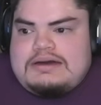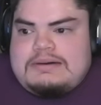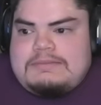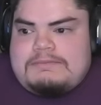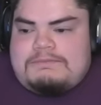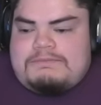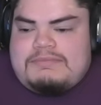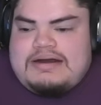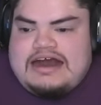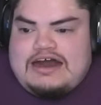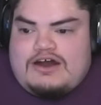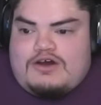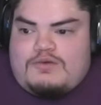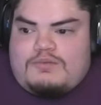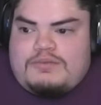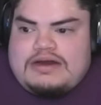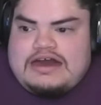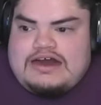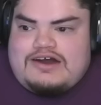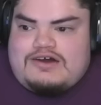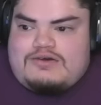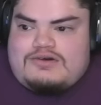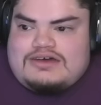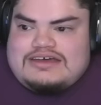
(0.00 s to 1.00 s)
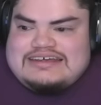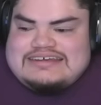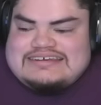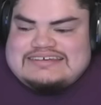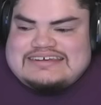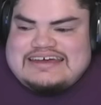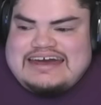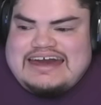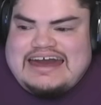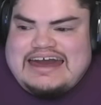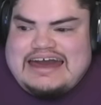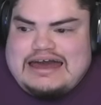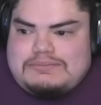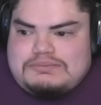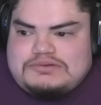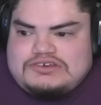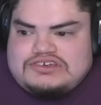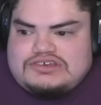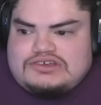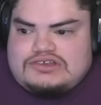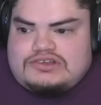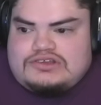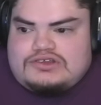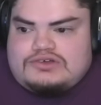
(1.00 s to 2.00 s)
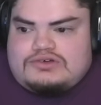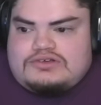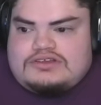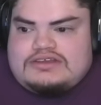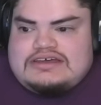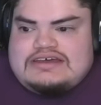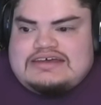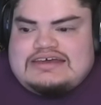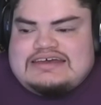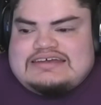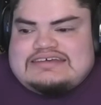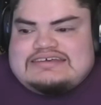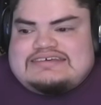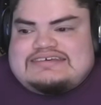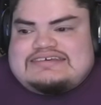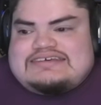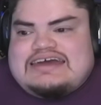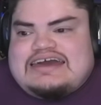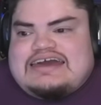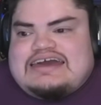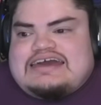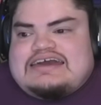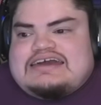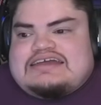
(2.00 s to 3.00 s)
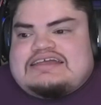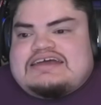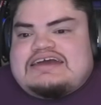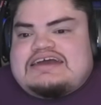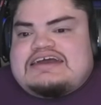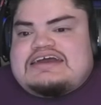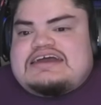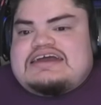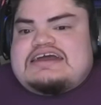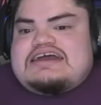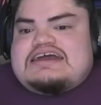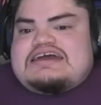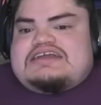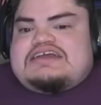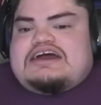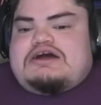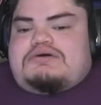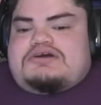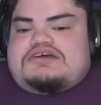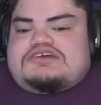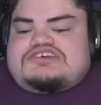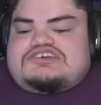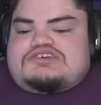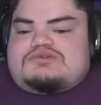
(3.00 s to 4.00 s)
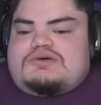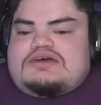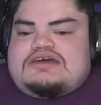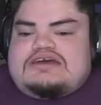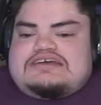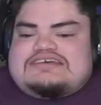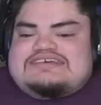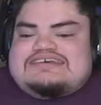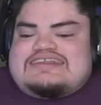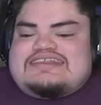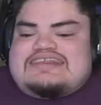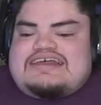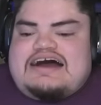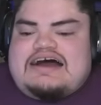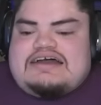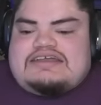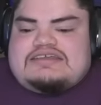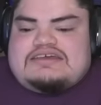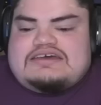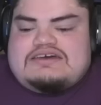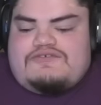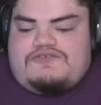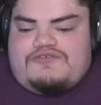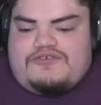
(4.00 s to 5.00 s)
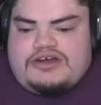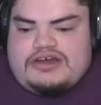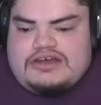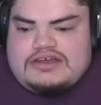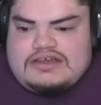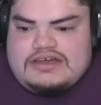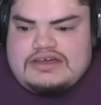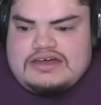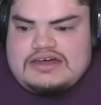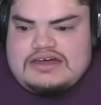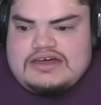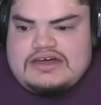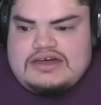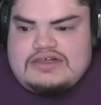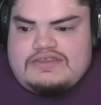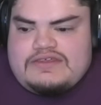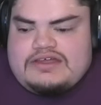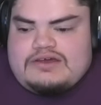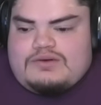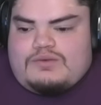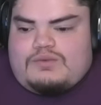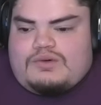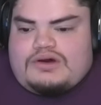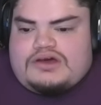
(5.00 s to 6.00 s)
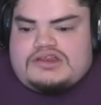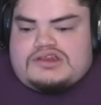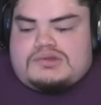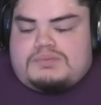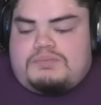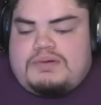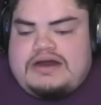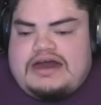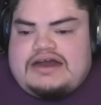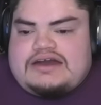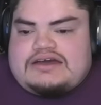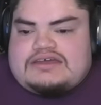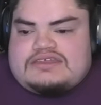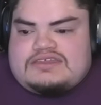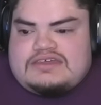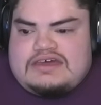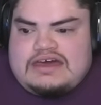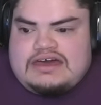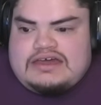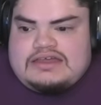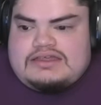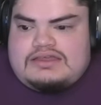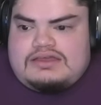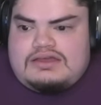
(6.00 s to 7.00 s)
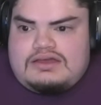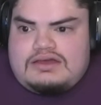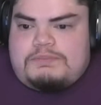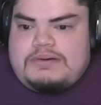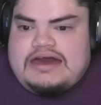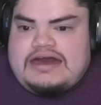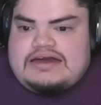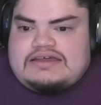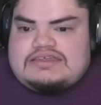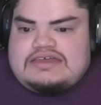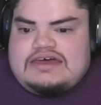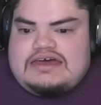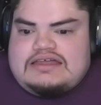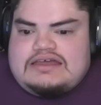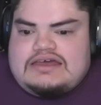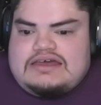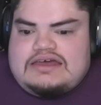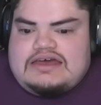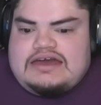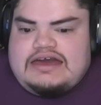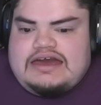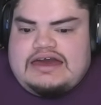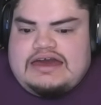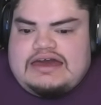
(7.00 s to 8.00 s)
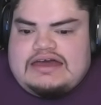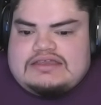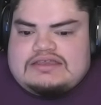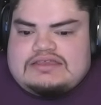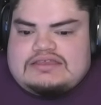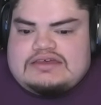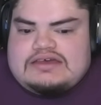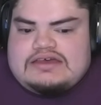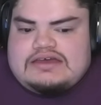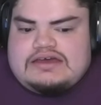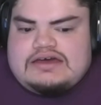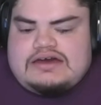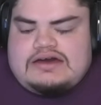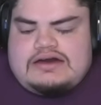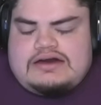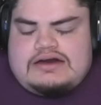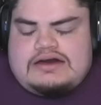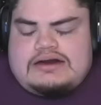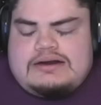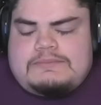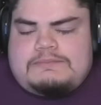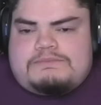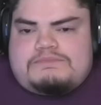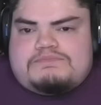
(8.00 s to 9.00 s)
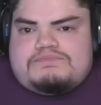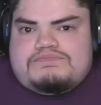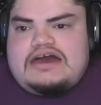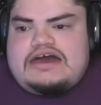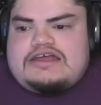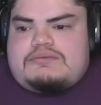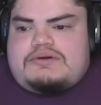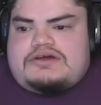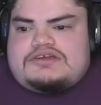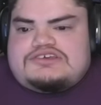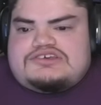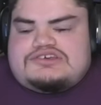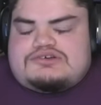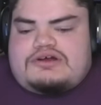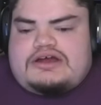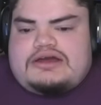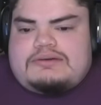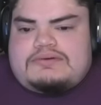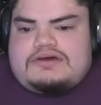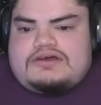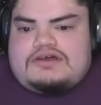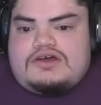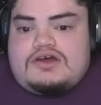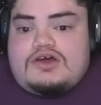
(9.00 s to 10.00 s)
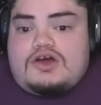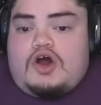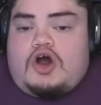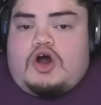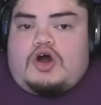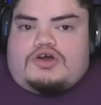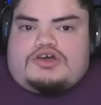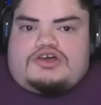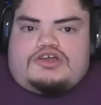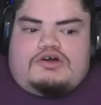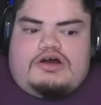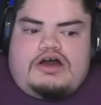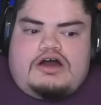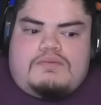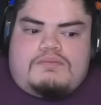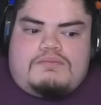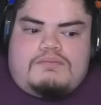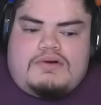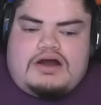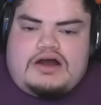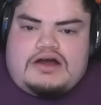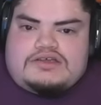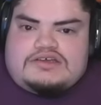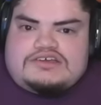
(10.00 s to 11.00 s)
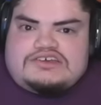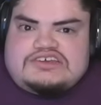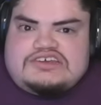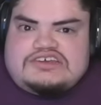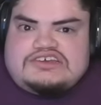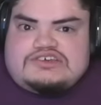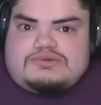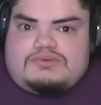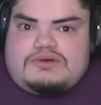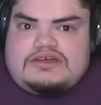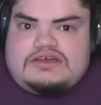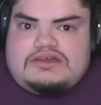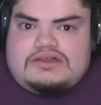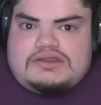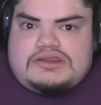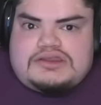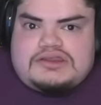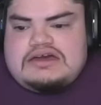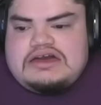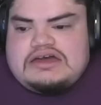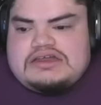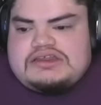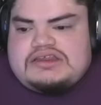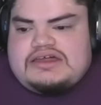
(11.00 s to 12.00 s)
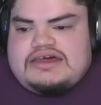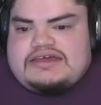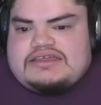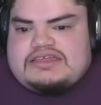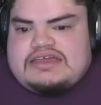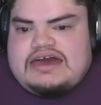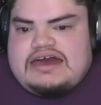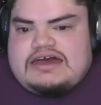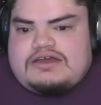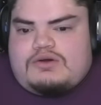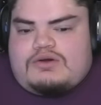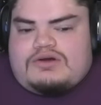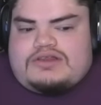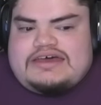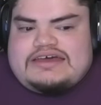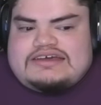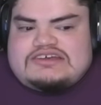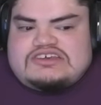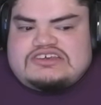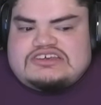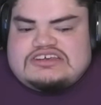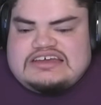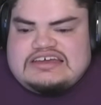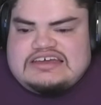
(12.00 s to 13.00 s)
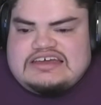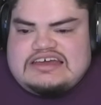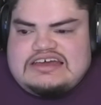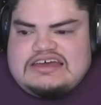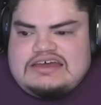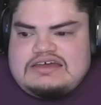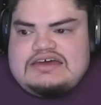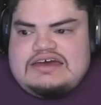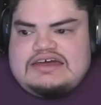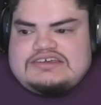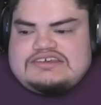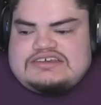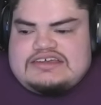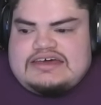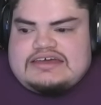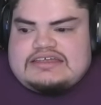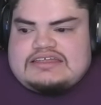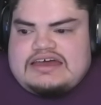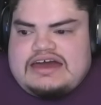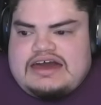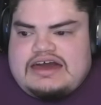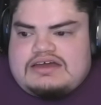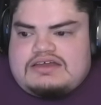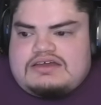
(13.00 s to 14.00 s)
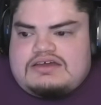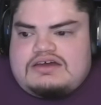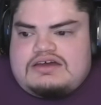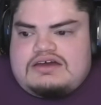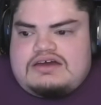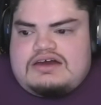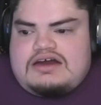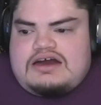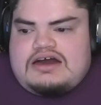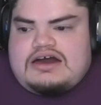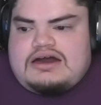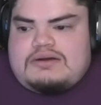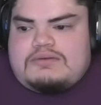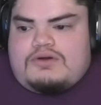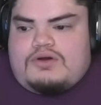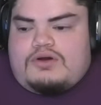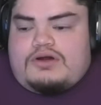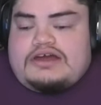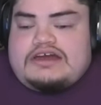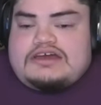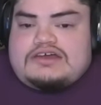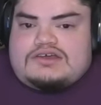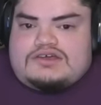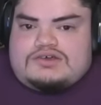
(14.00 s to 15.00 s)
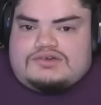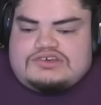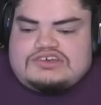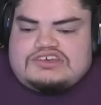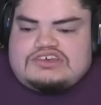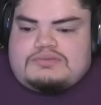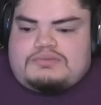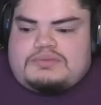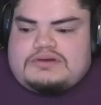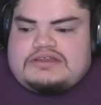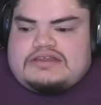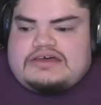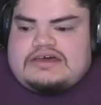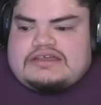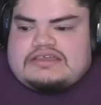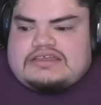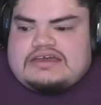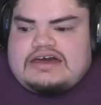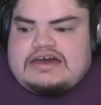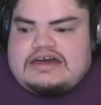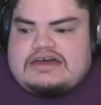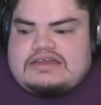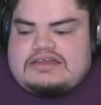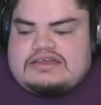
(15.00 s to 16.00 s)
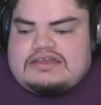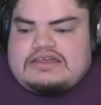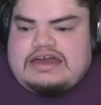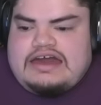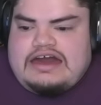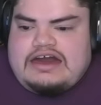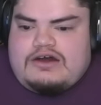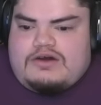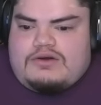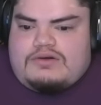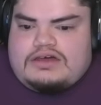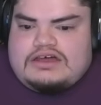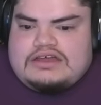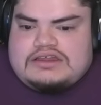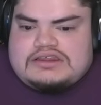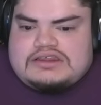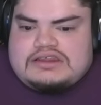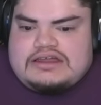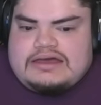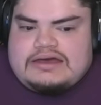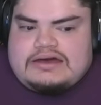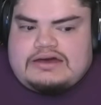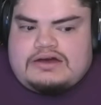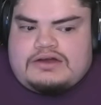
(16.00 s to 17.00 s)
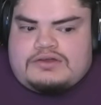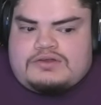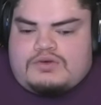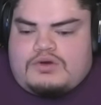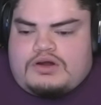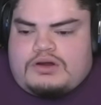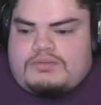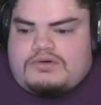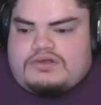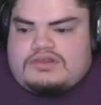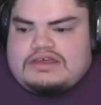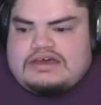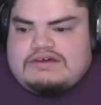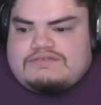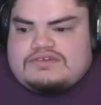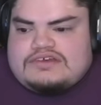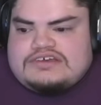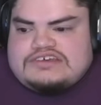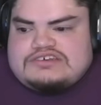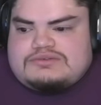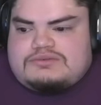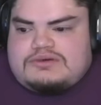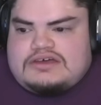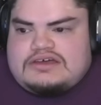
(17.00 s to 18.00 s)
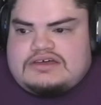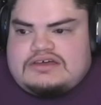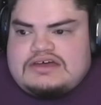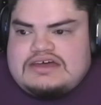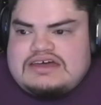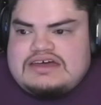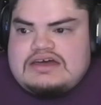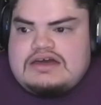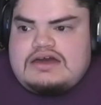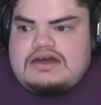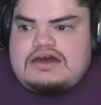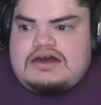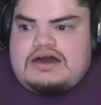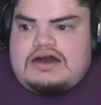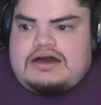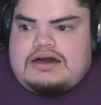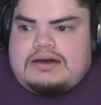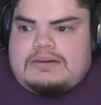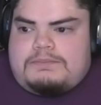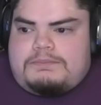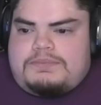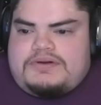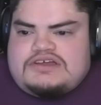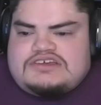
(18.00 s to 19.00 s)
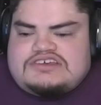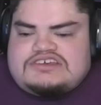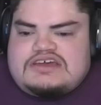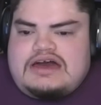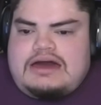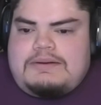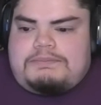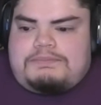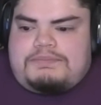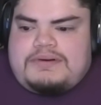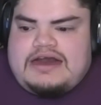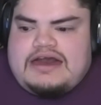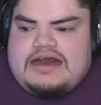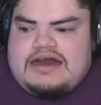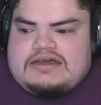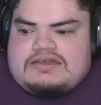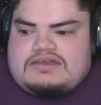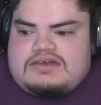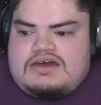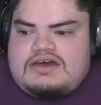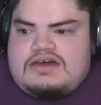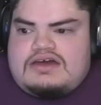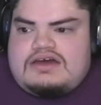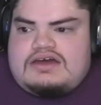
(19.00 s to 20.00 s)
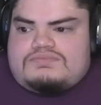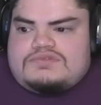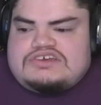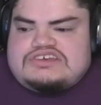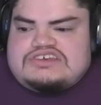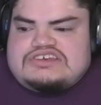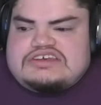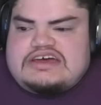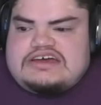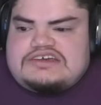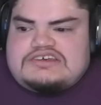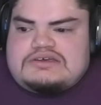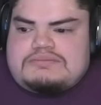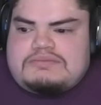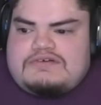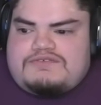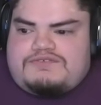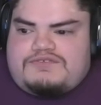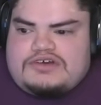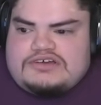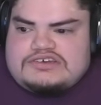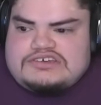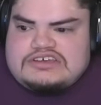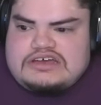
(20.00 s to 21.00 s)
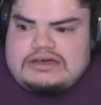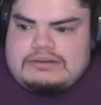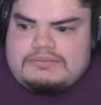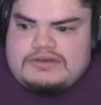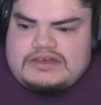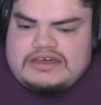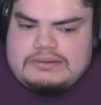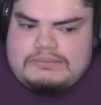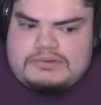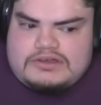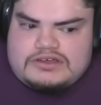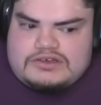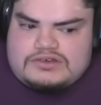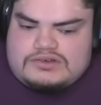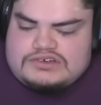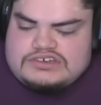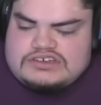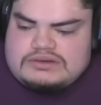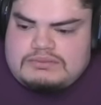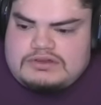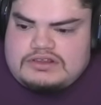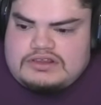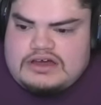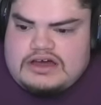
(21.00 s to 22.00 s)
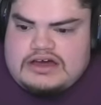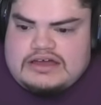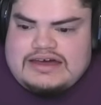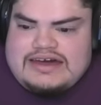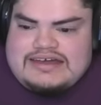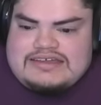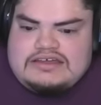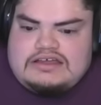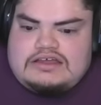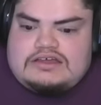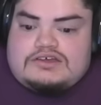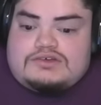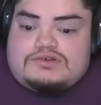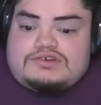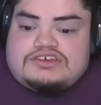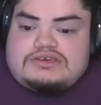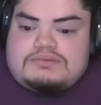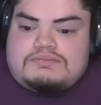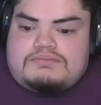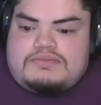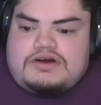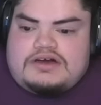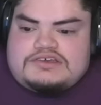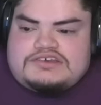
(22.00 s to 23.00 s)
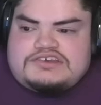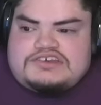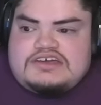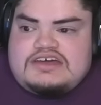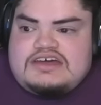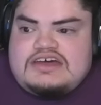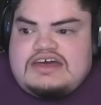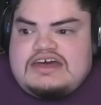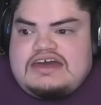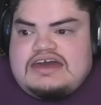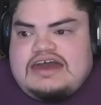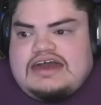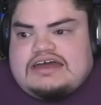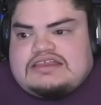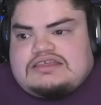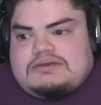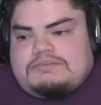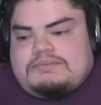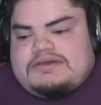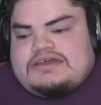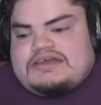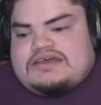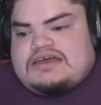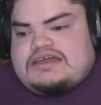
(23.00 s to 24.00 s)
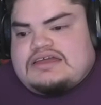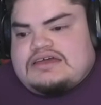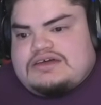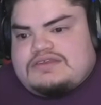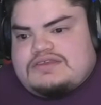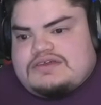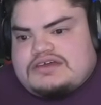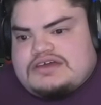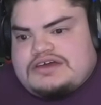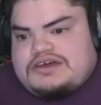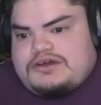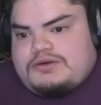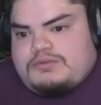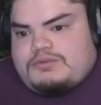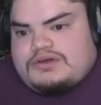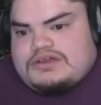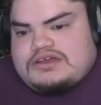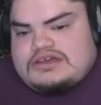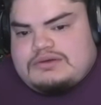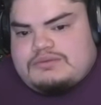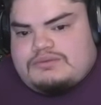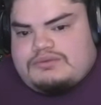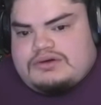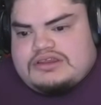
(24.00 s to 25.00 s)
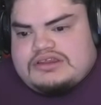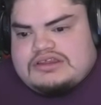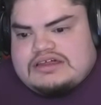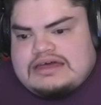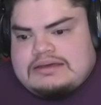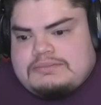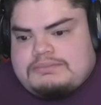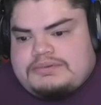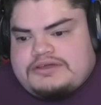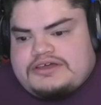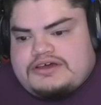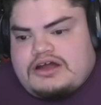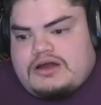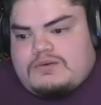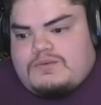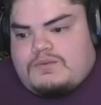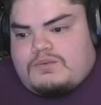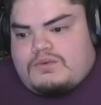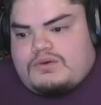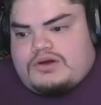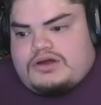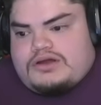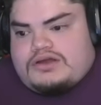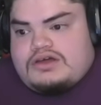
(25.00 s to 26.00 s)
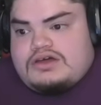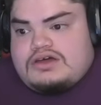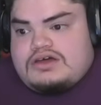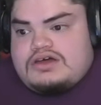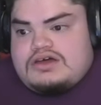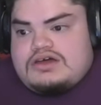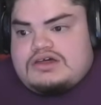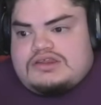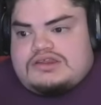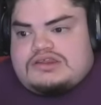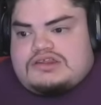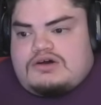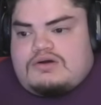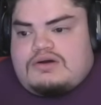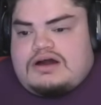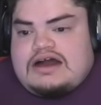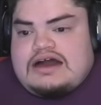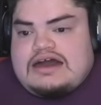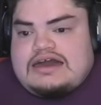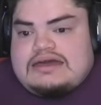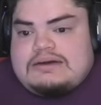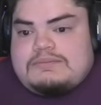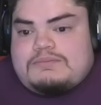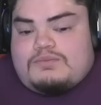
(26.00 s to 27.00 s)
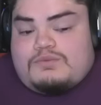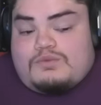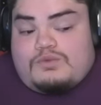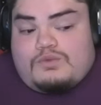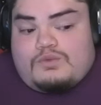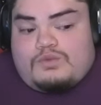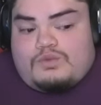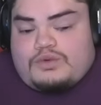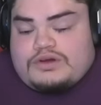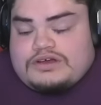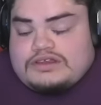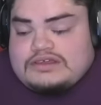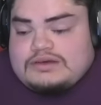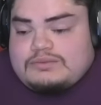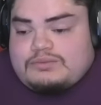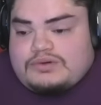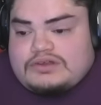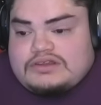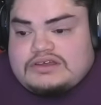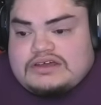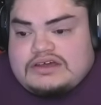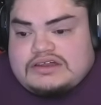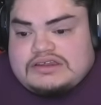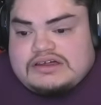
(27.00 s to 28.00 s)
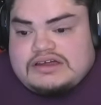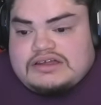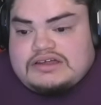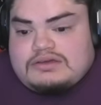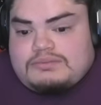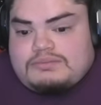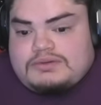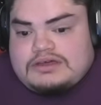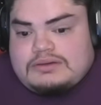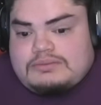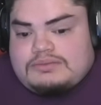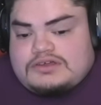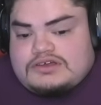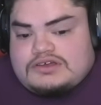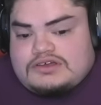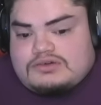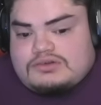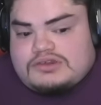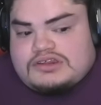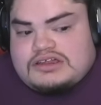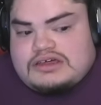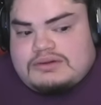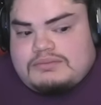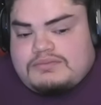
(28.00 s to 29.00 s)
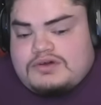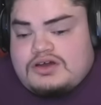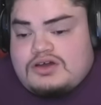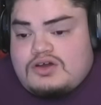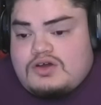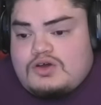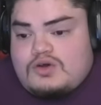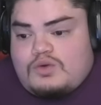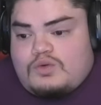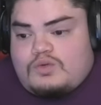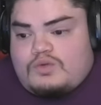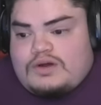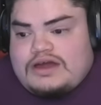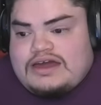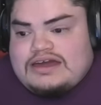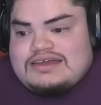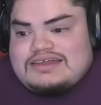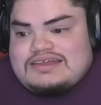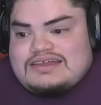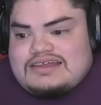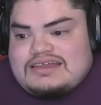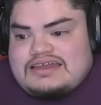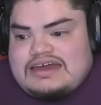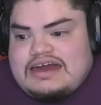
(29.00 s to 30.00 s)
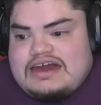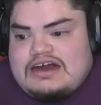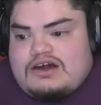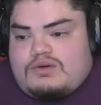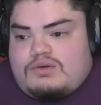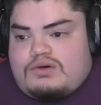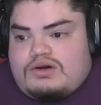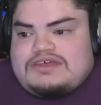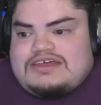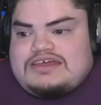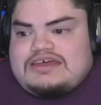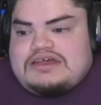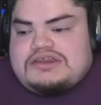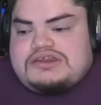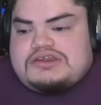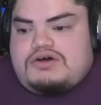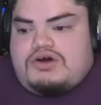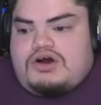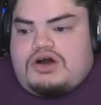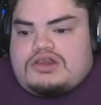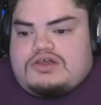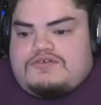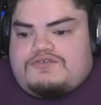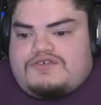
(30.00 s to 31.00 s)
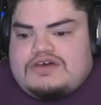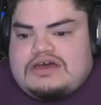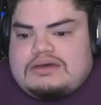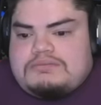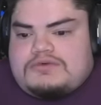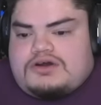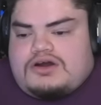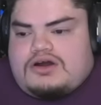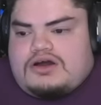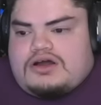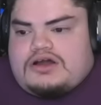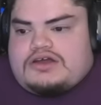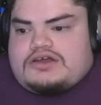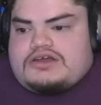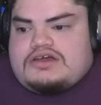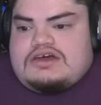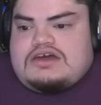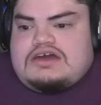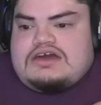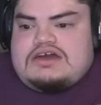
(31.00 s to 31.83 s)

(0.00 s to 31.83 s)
Mau Mau is absolutely insane. Now his swing is a lot different than it was back then. Back then he had the, um, how do I describe it? Oh, you know how Mondesi swings? It's like that. Or like Shigi? It's like that. Uh, or it used to be like that. Now it's like a normal lefty swing. Um, but it's not bad. This is actually my first time being able to use him a lot. I didn't use him much at the beginning of the year when he was a B R reward. So I am really, really excited to be able to use him right now. He is a Hall of Fame card.